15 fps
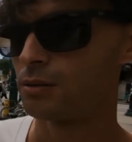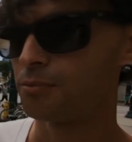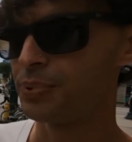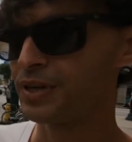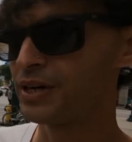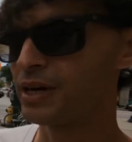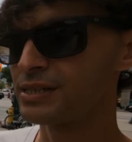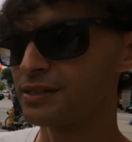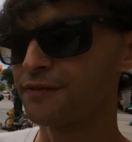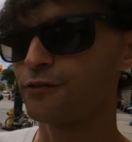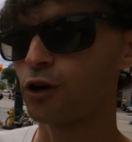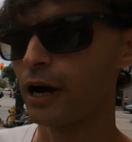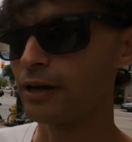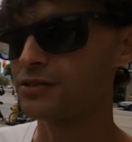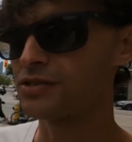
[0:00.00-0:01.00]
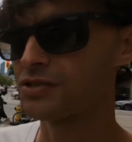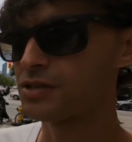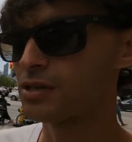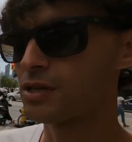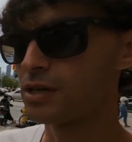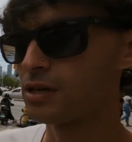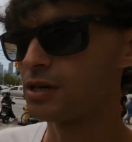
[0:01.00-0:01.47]
Because of
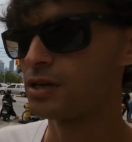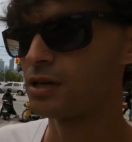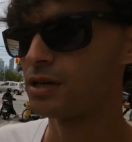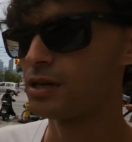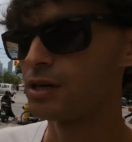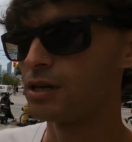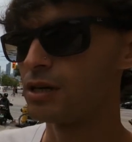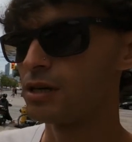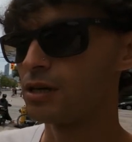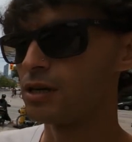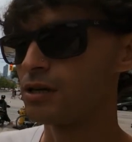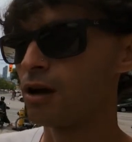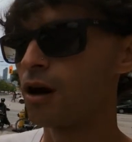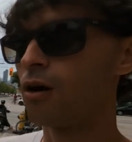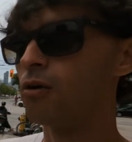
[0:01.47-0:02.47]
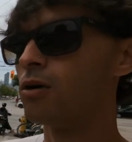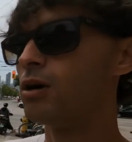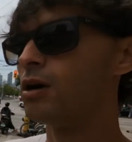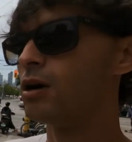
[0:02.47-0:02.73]
Christ. No?